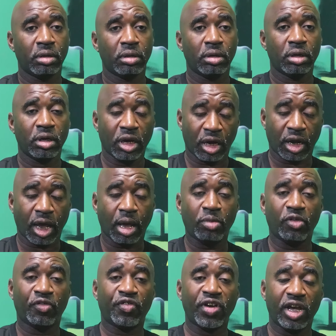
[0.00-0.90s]
shit.
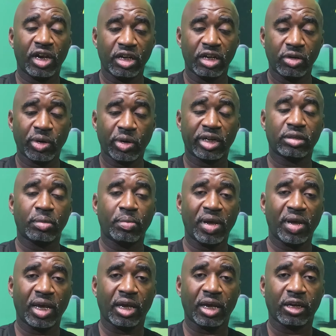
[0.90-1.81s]
Yeah, I'm a fan of you
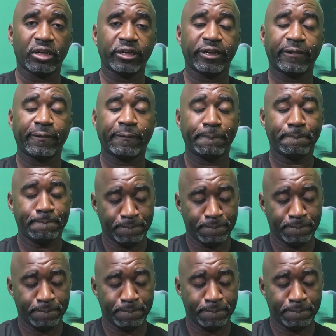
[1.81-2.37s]
as a man.